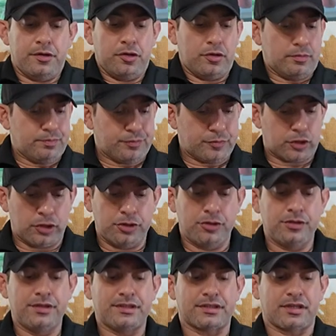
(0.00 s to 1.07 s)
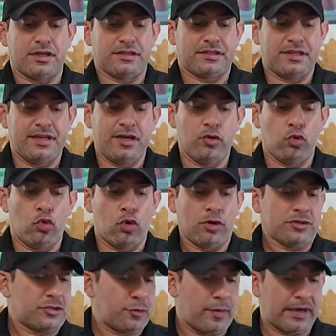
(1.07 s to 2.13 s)
Eddie, could you discuss
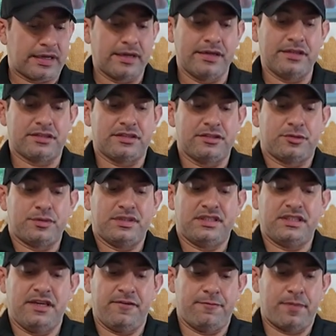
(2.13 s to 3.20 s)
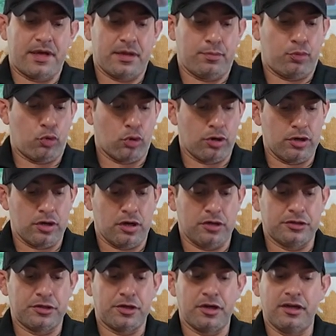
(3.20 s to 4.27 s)
any awards or recognitions received by the
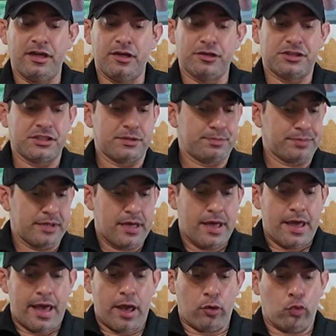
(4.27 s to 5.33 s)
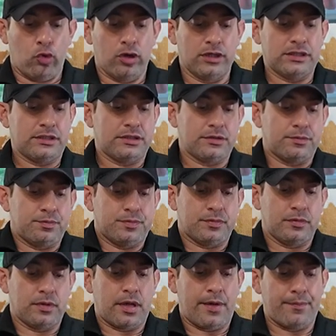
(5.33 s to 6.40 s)
port under your leadership, and what
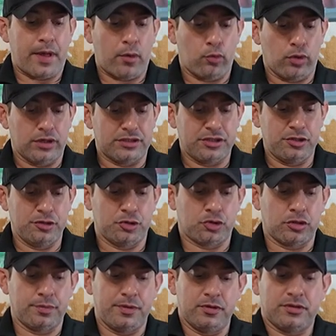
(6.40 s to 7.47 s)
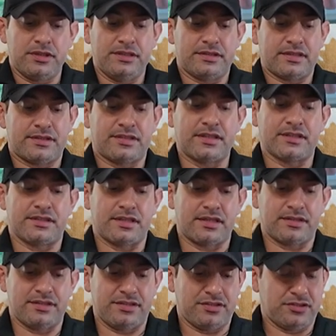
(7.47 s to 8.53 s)
now what do you attribute these
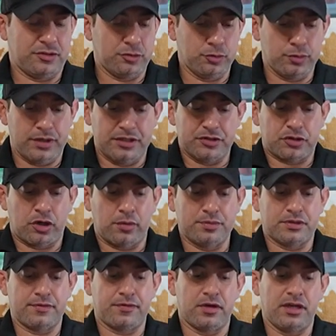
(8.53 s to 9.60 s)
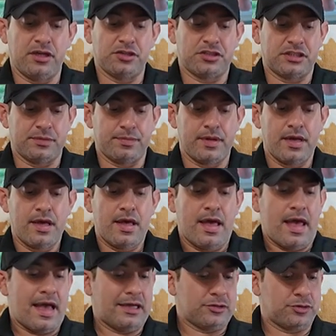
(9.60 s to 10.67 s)
successes to in terms of your
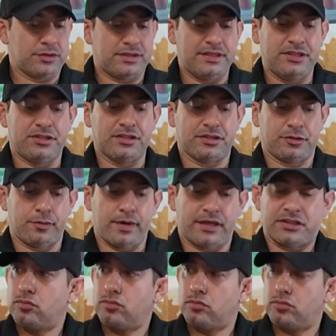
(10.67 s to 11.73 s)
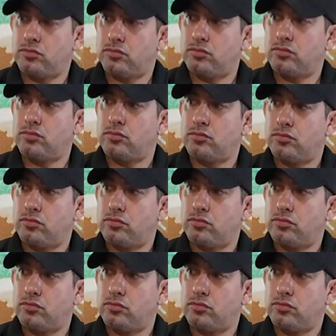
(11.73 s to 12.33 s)
leadership and strategic direction?